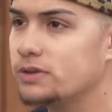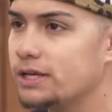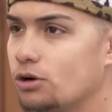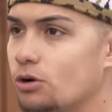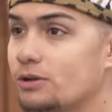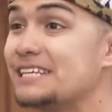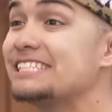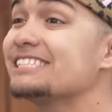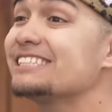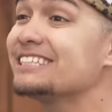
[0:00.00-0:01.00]
you, tío,
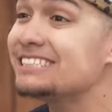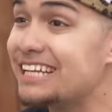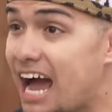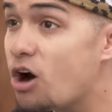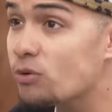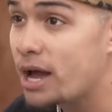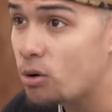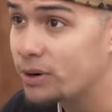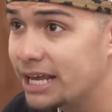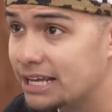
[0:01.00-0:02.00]
this is the style
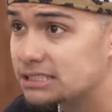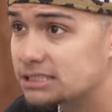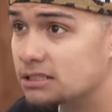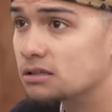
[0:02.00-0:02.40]
nowadays.